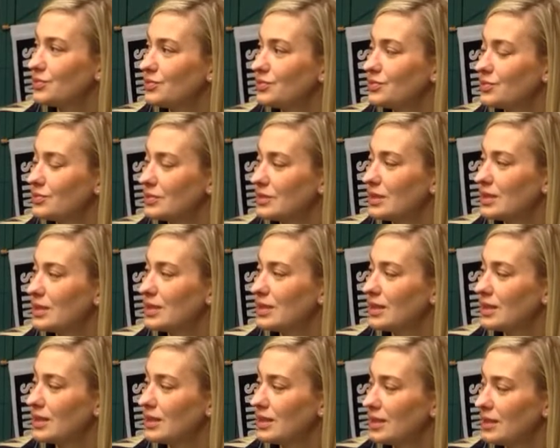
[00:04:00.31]

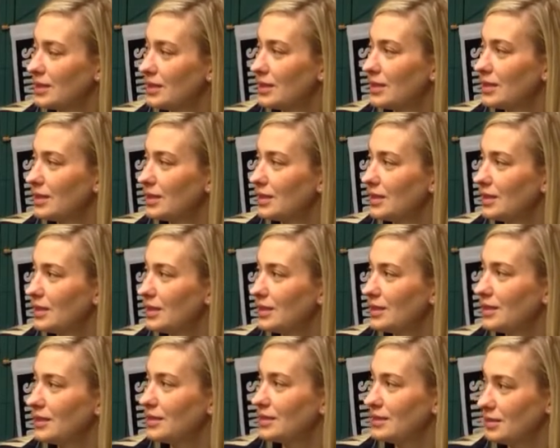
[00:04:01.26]

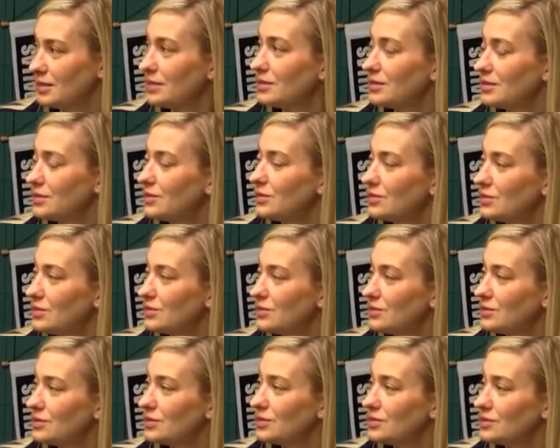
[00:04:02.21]

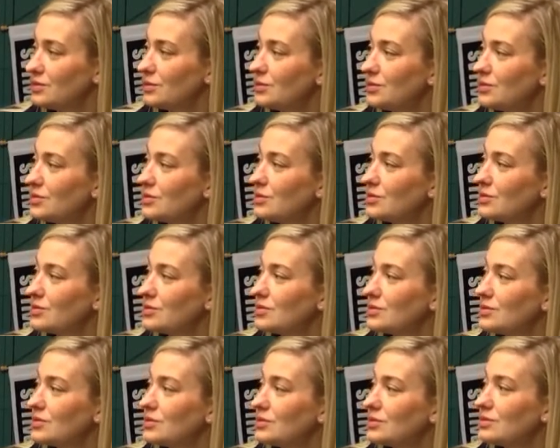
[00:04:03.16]

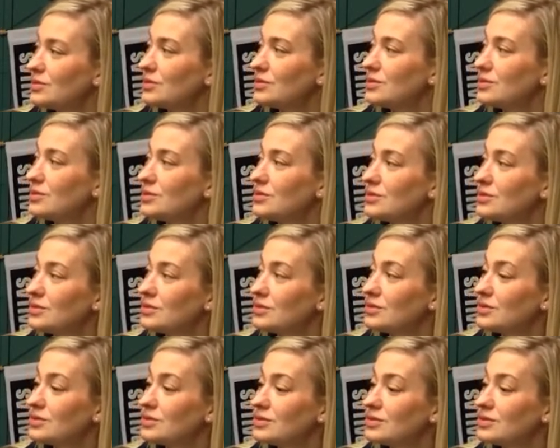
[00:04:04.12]

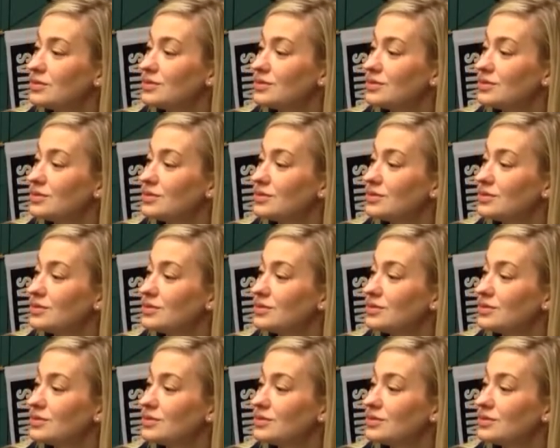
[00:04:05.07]
This person isn't speaking.